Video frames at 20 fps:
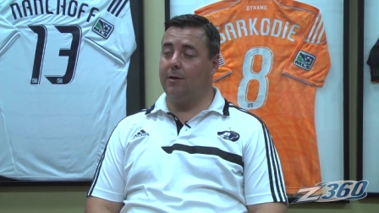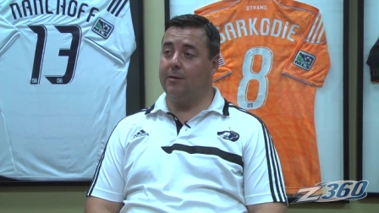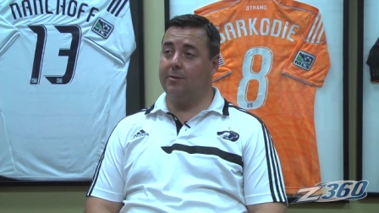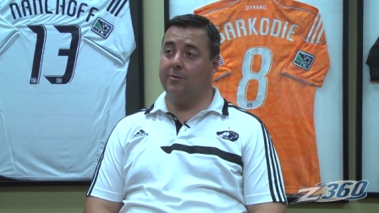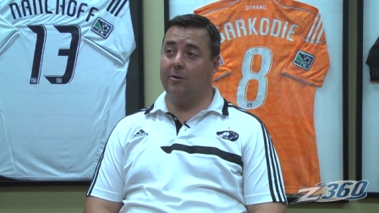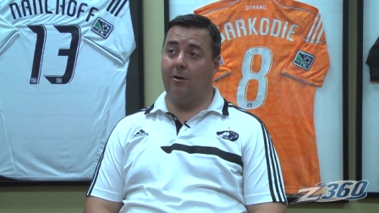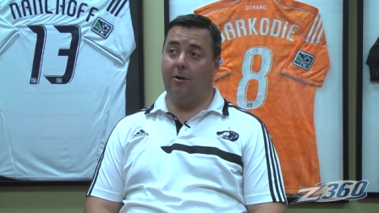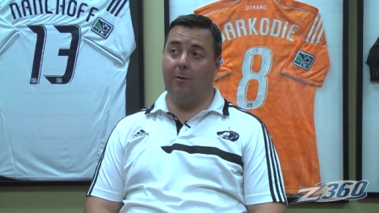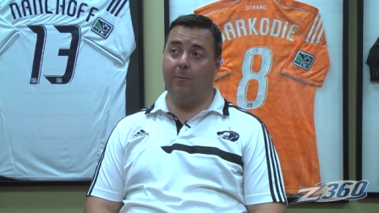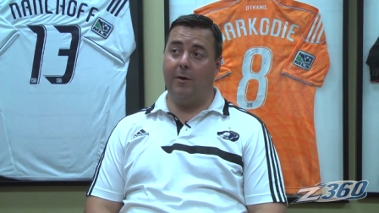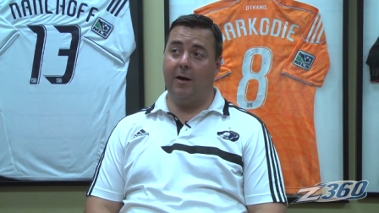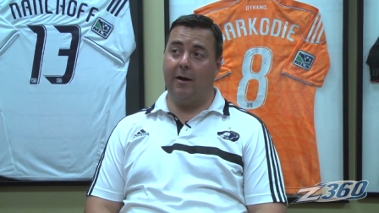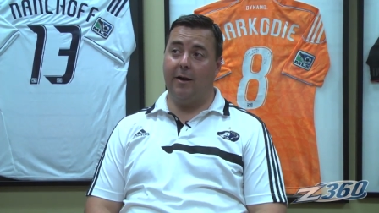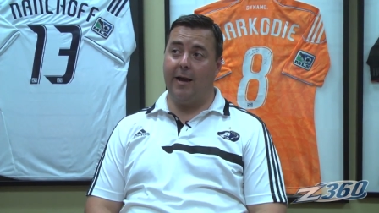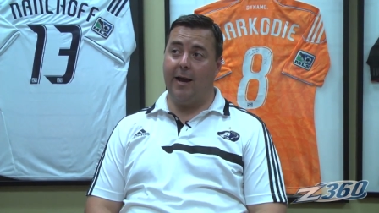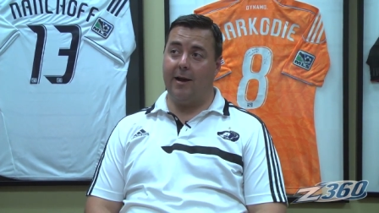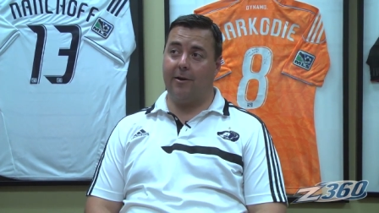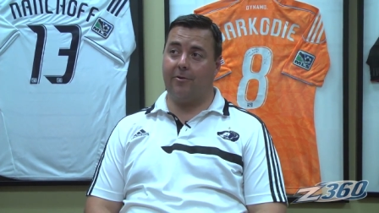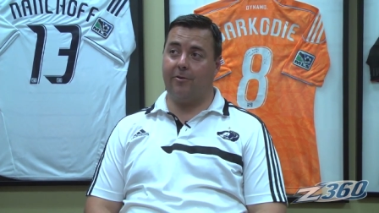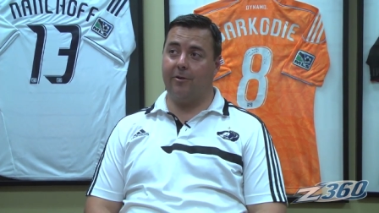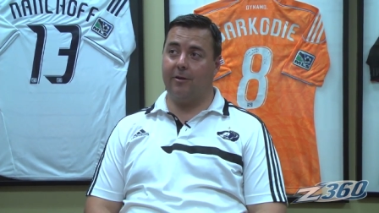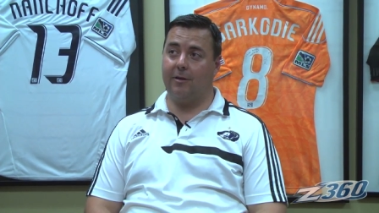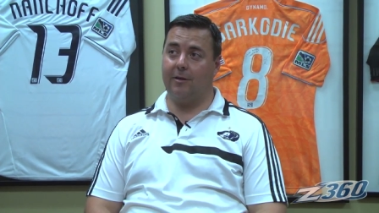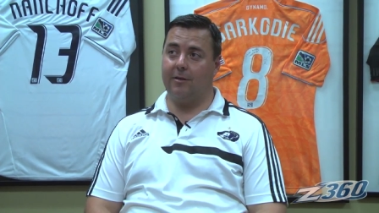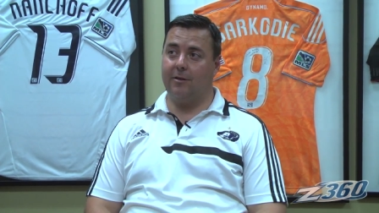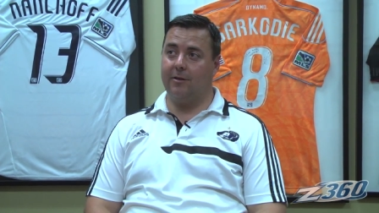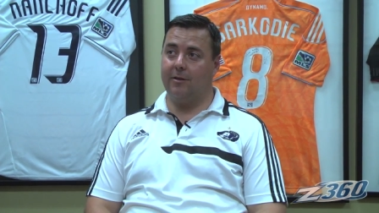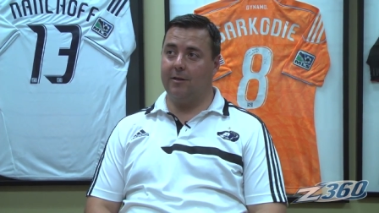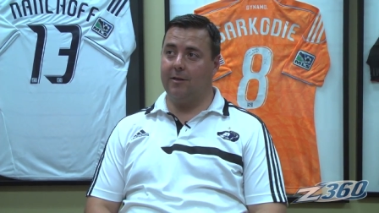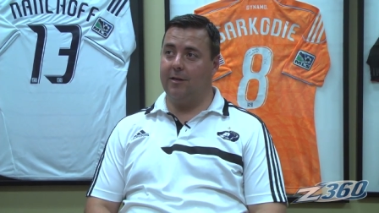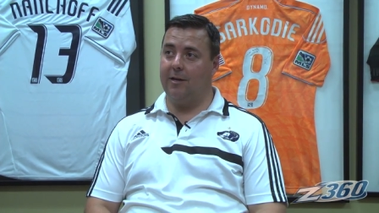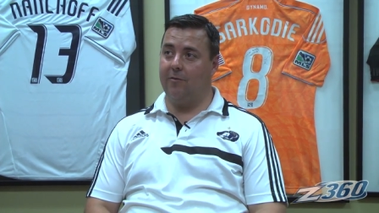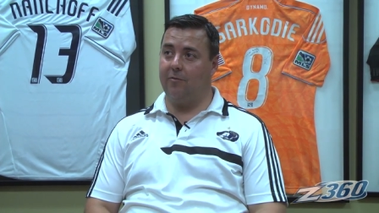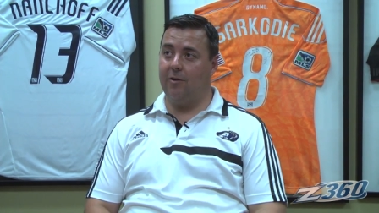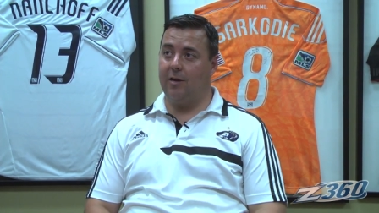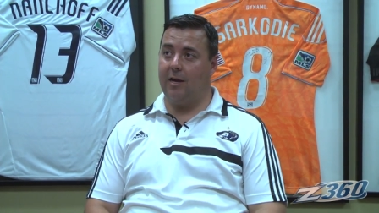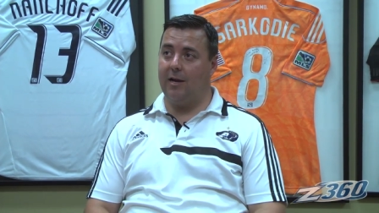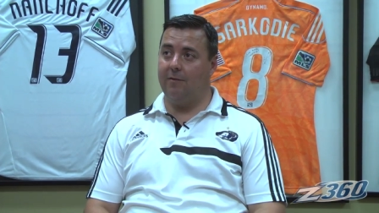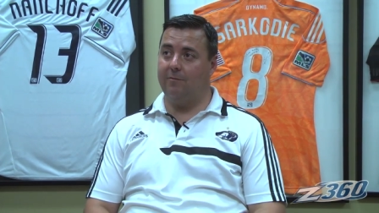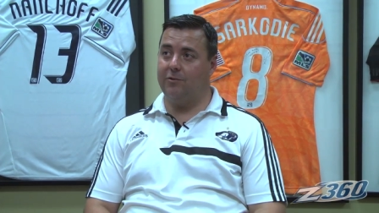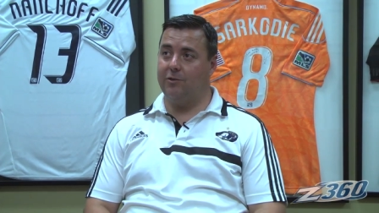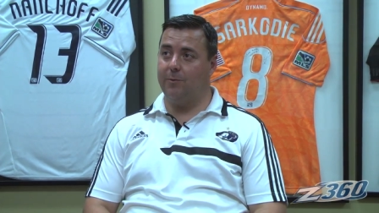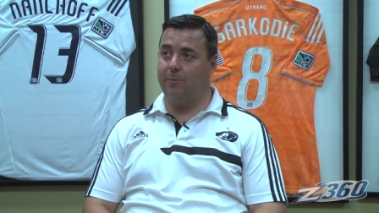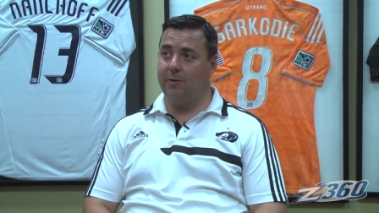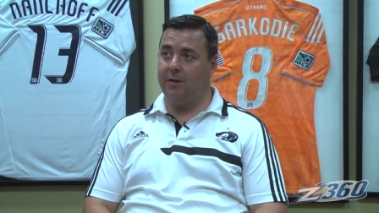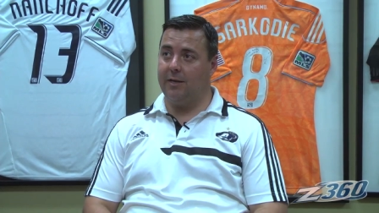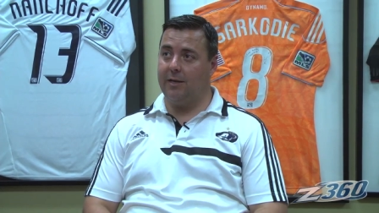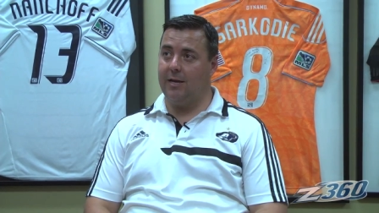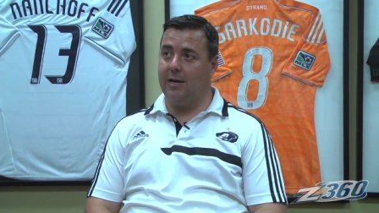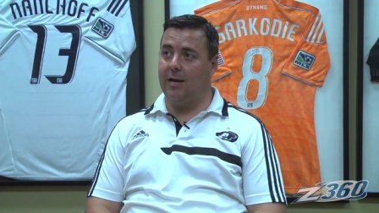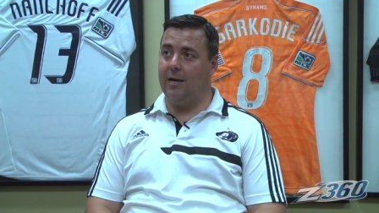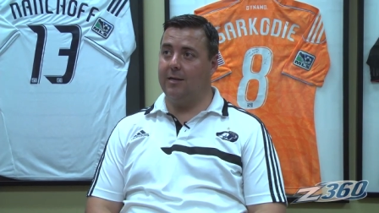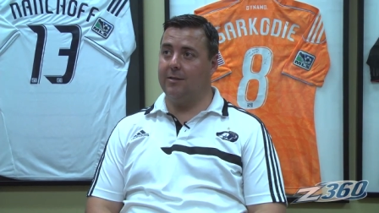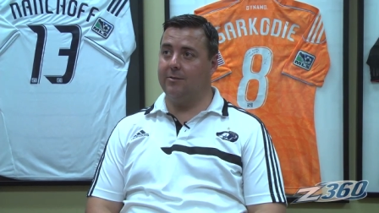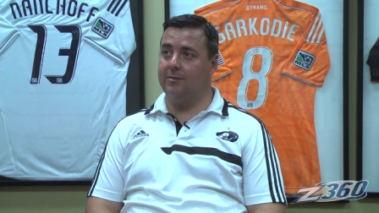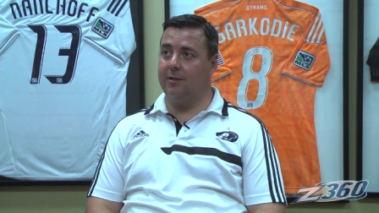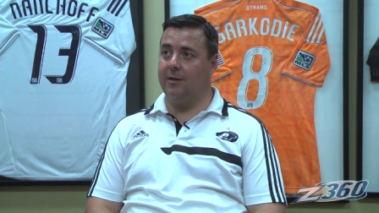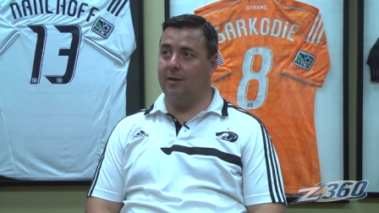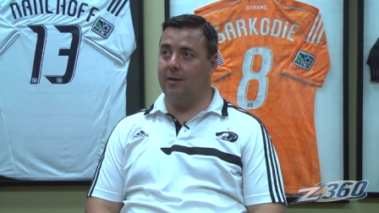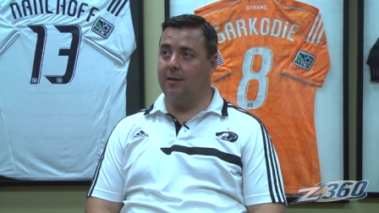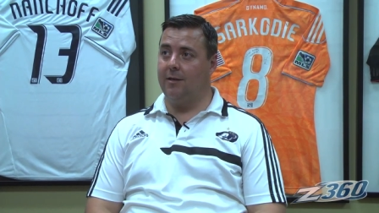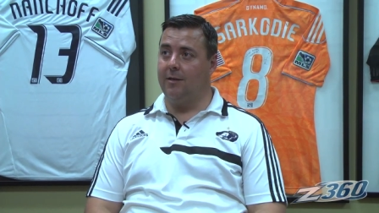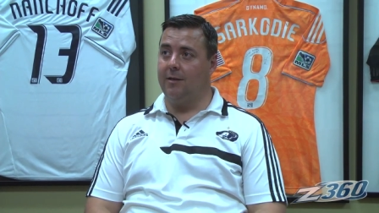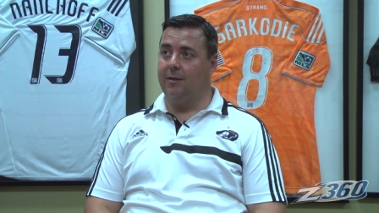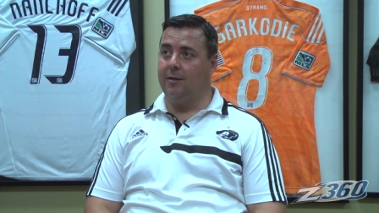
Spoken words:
He's all about Akron, and you can never have too many guys that,